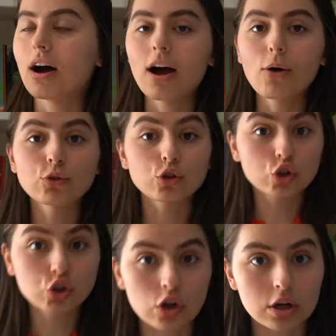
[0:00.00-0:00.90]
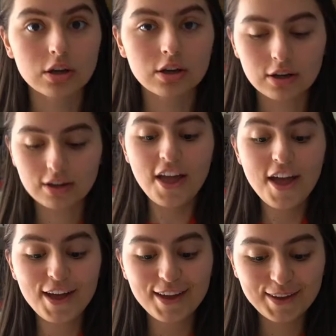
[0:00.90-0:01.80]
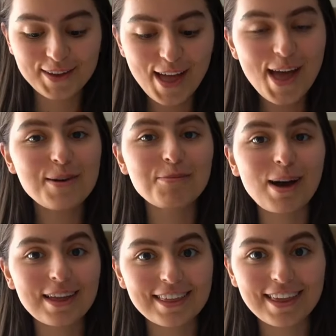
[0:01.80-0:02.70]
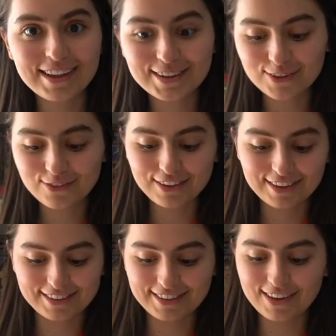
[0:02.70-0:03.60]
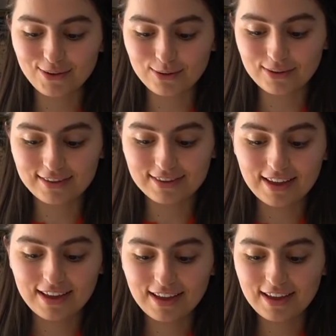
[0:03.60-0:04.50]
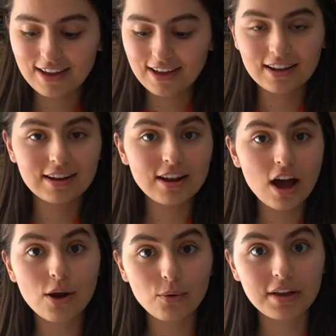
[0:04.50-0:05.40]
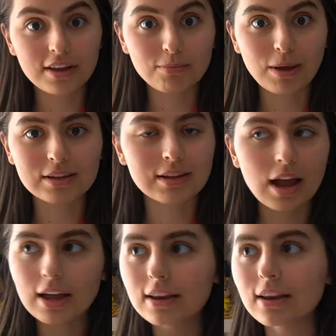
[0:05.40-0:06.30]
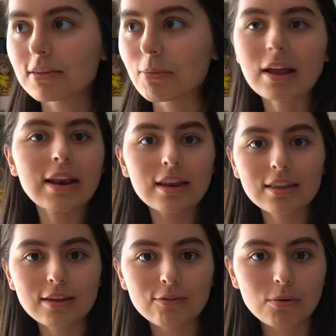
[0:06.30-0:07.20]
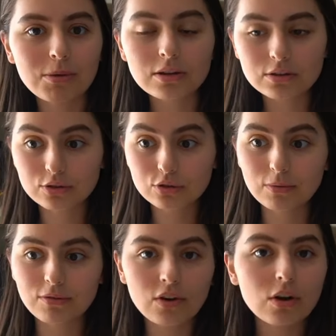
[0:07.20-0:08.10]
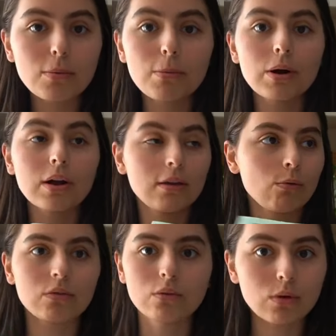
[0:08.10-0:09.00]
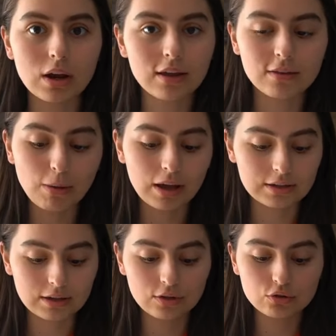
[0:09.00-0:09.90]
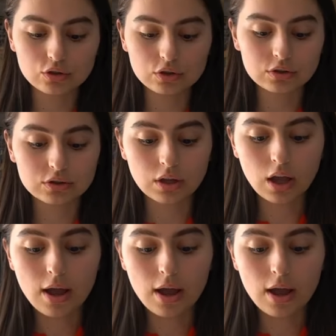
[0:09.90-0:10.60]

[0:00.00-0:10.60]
I was shook by the end of this. It was not what I expected. I didn't expect anything from it, to be fair, but it wasn't what I expected. It was just,